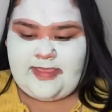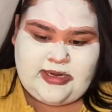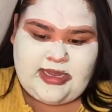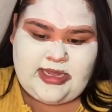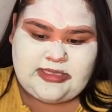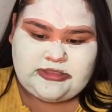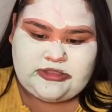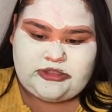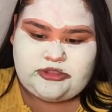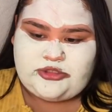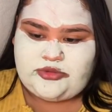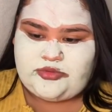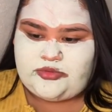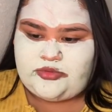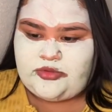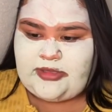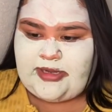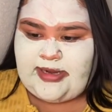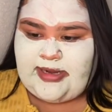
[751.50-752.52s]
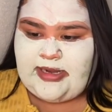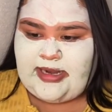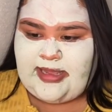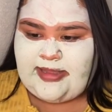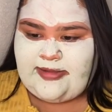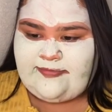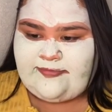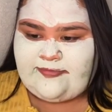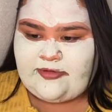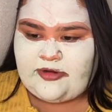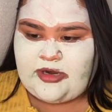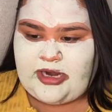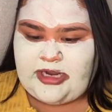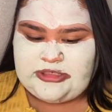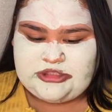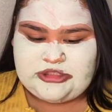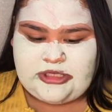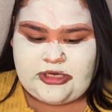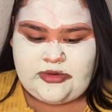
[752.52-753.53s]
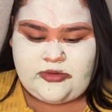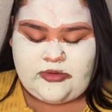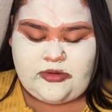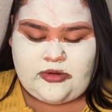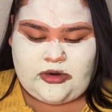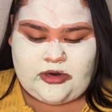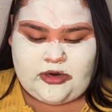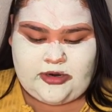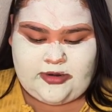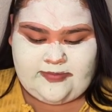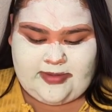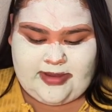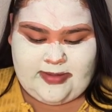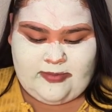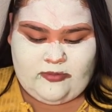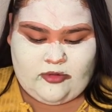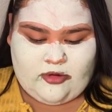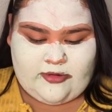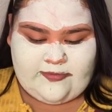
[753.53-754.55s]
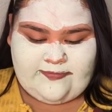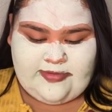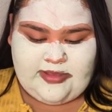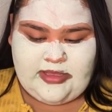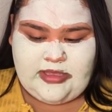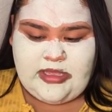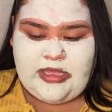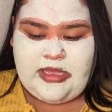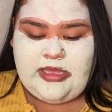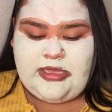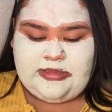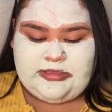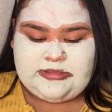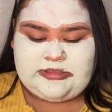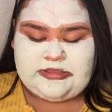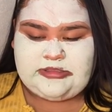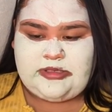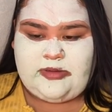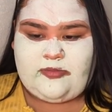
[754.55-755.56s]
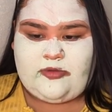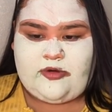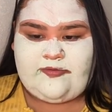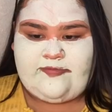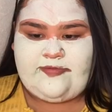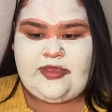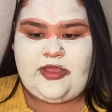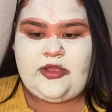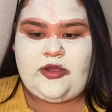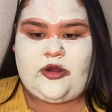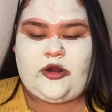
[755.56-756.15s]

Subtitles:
Last two that I like for eyeshadow are by Morphe. This is a Morphe